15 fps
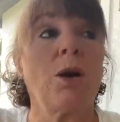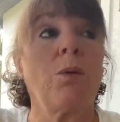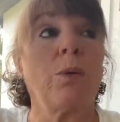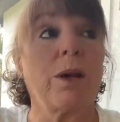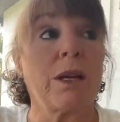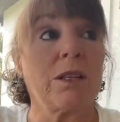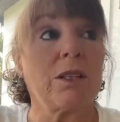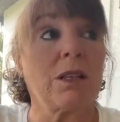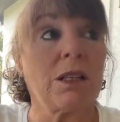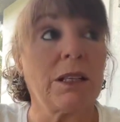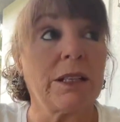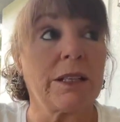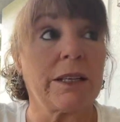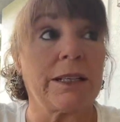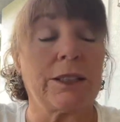We can
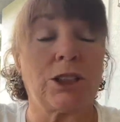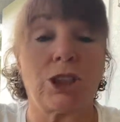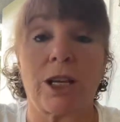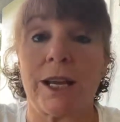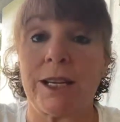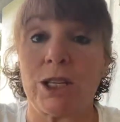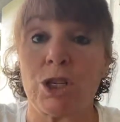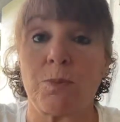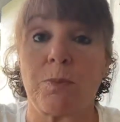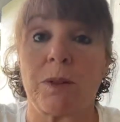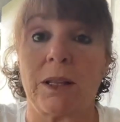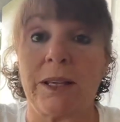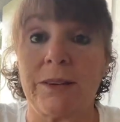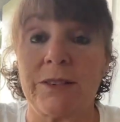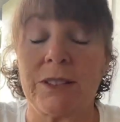clear and change
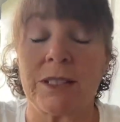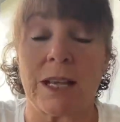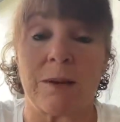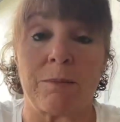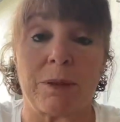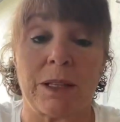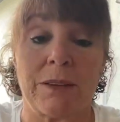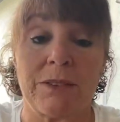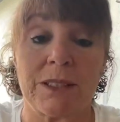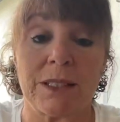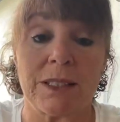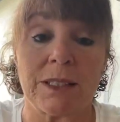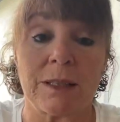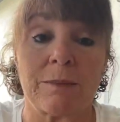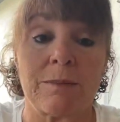beliefs and belief
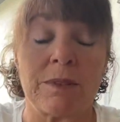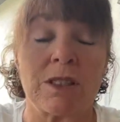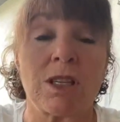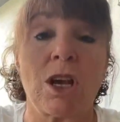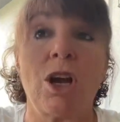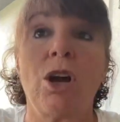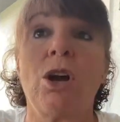systems.